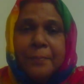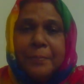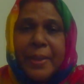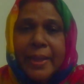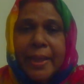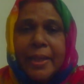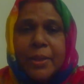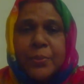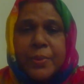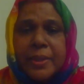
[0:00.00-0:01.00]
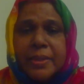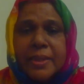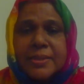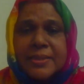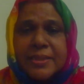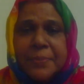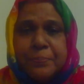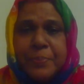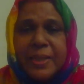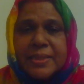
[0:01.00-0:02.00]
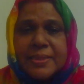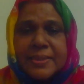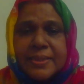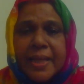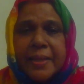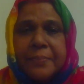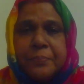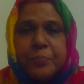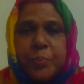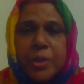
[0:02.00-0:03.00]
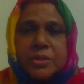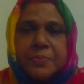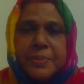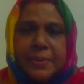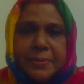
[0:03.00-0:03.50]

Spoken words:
Begin with the simplest thing possible.